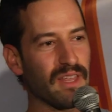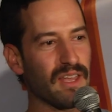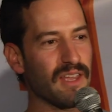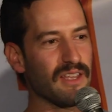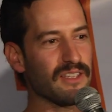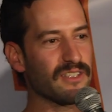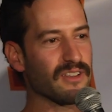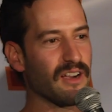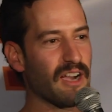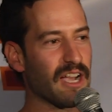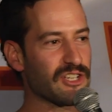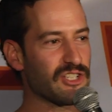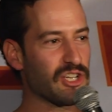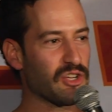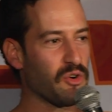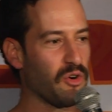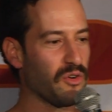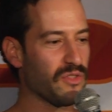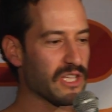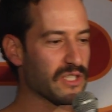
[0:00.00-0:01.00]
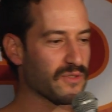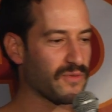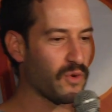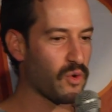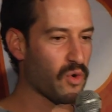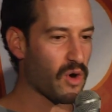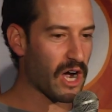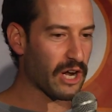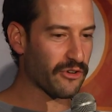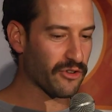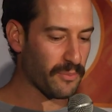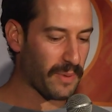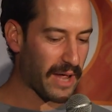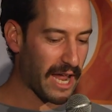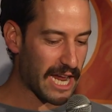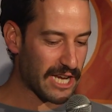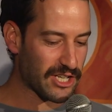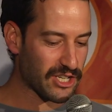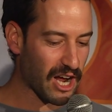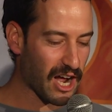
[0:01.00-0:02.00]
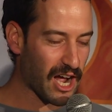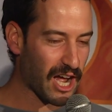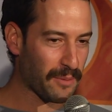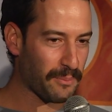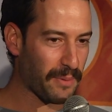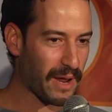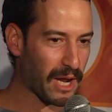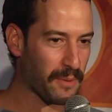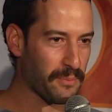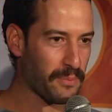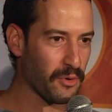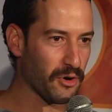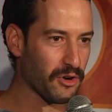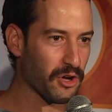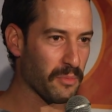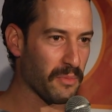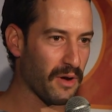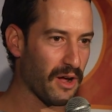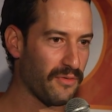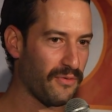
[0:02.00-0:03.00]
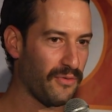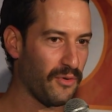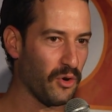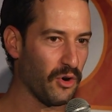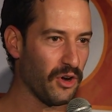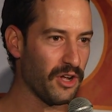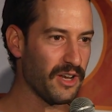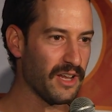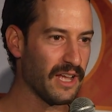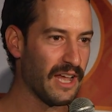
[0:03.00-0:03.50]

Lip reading: this, I actually caught this 400-page hardback book on my foot.